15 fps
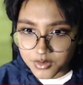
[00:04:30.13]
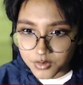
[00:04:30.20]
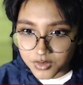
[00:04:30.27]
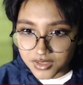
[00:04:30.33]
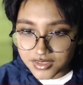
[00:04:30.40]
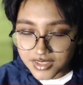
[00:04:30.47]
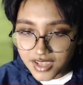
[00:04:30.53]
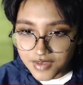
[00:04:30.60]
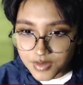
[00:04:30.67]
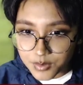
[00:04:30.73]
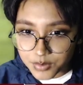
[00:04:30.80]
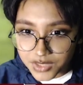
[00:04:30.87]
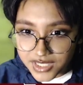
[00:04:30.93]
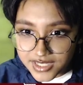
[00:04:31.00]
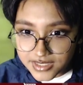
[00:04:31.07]
Ew, they have a
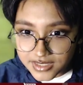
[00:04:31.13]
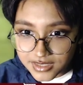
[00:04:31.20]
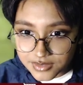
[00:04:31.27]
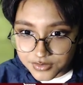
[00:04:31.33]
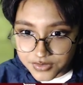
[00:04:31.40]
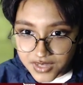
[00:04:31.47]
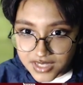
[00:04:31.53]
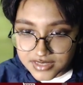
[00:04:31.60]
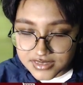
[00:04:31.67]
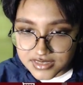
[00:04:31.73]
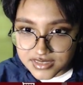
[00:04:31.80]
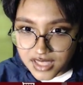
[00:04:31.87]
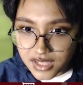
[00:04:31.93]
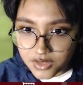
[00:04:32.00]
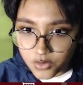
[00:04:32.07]
blinking face.
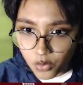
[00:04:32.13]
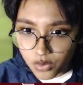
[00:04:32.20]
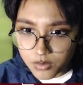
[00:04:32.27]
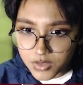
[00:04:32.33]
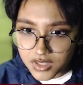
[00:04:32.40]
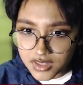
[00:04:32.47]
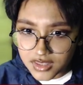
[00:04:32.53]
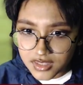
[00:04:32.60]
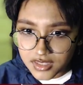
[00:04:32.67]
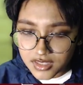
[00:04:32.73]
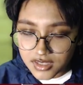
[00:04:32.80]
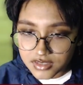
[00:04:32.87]
Is that normal?